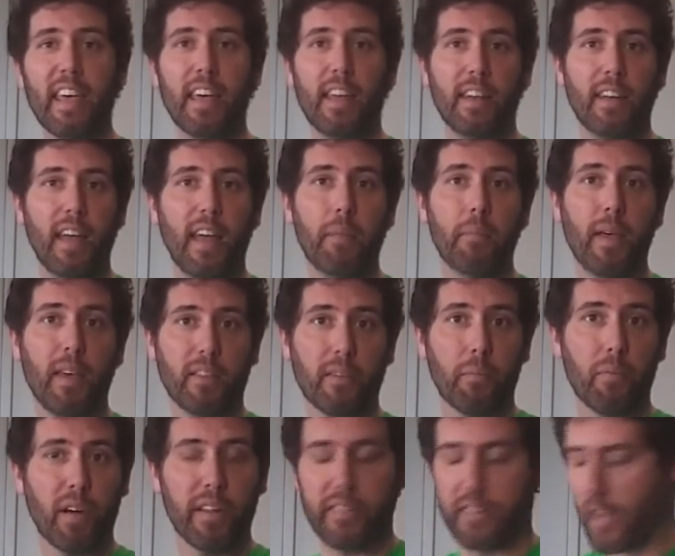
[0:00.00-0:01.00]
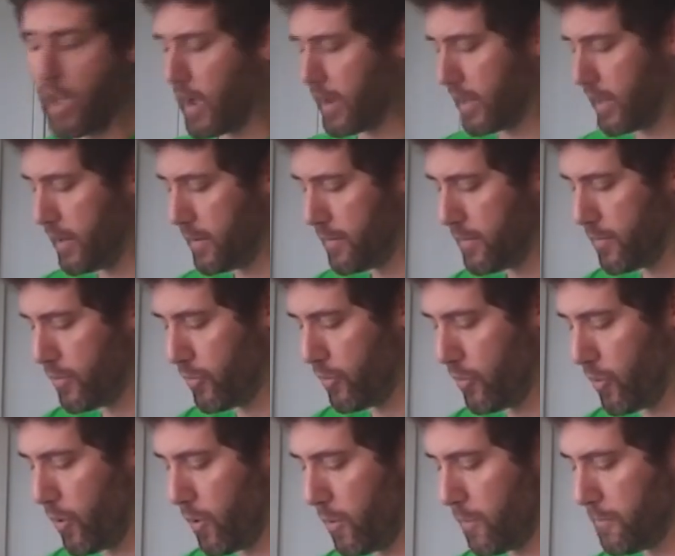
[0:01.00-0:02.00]
in and make the bread soggy.
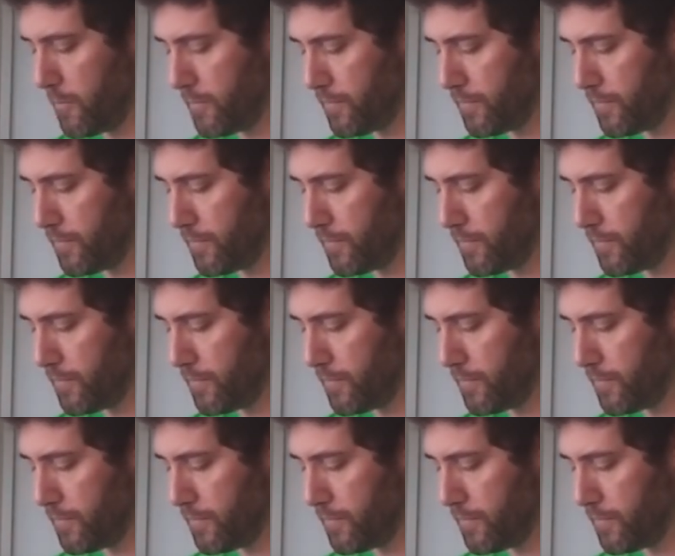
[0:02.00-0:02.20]
So